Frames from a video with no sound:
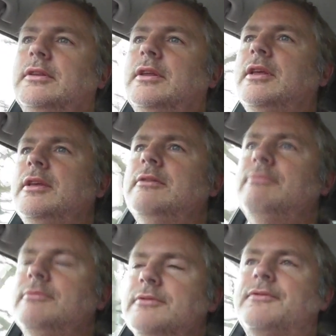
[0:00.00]
He
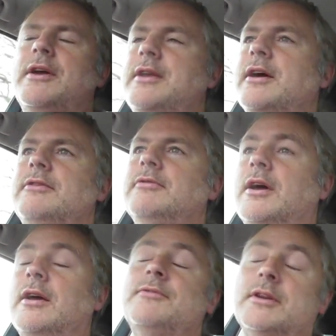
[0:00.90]
was a friend I
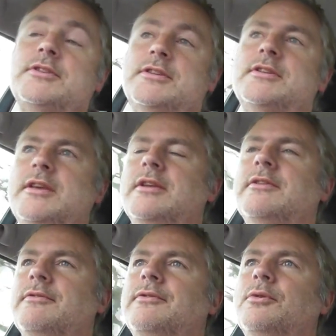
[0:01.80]
haven't actually
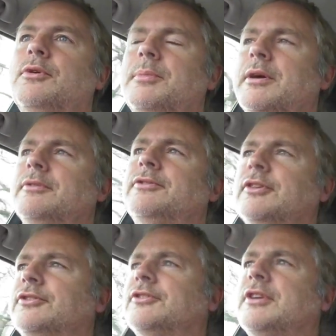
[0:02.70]
seen for about
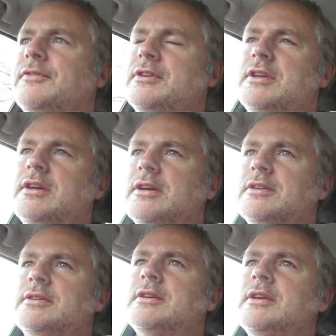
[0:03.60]
6 or 7
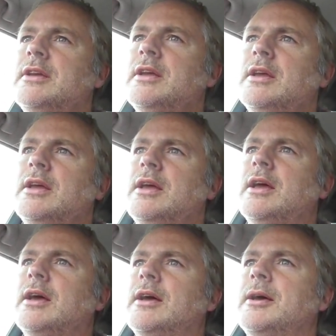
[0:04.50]
years,
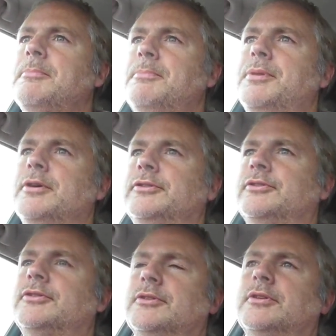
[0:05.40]

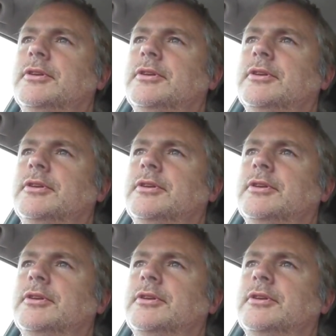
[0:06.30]
but